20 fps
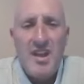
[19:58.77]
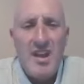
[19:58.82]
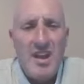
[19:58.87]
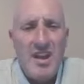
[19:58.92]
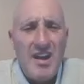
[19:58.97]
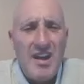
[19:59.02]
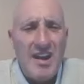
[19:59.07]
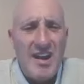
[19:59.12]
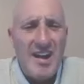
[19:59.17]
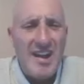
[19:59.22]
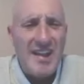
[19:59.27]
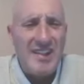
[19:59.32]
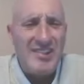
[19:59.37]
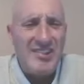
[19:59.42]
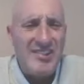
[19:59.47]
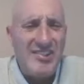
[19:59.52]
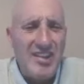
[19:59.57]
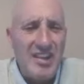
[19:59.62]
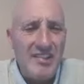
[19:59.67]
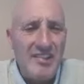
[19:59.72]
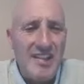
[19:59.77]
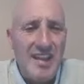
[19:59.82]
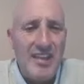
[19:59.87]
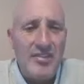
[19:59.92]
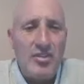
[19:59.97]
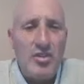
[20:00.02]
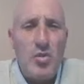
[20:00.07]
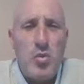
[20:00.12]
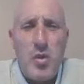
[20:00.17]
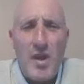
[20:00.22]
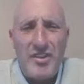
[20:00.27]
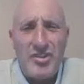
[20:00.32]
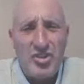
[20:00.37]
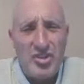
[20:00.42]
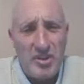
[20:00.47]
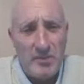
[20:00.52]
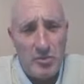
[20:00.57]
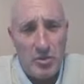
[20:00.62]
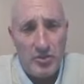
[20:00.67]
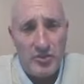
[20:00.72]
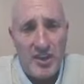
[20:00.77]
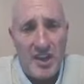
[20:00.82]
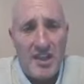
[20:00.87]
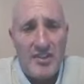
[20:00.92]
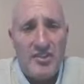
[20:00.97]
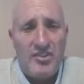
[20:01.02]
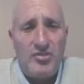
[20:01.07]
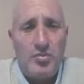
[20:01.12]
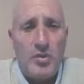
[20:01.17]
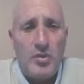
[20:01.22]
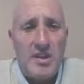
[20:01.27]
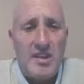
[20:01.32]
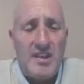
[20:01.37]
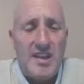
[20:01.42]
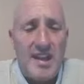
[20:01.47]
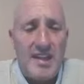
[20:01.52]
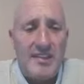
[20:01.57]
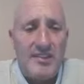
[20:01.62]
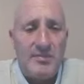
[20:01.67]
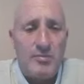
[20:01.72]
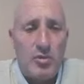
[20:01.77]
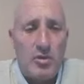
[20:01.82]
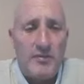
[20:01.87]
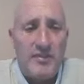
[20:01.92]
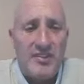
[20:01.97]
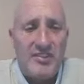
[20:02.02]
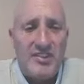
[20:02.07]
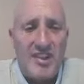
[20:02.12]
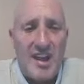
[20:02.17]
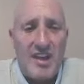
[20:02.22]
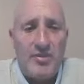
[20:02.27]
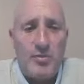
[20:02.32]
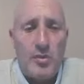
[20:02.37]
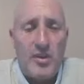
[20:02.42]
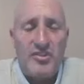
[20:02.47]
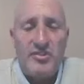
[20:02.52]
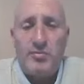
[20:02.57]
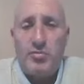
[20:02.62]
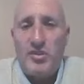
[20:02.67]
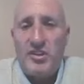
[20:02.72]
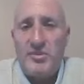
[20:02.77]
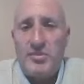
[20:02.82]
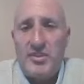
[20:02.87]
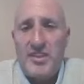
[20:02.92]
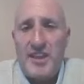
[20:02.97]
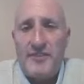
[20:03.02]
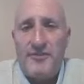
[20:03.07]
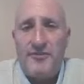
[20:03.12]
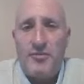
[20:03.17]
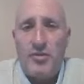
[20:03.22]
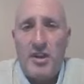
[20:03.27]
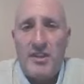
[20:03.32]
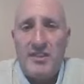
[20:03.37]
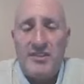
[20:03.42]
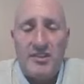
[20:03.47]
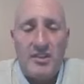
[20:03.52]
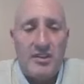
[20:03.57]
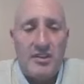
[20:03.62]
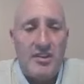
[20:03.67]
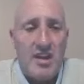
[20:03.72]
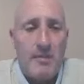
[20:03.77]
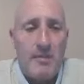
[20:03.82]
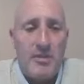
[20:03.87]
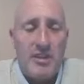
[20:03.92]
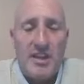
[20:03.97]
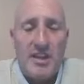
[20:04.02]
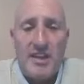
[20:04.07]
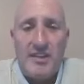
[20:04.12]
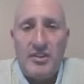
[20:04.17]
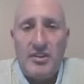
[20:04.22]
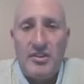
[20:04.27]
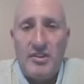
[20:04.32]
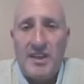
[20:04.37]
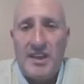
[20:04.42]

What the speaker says: Sunday, the questionable day this weekend, is more of a southwest breeze with that front coming in. It could get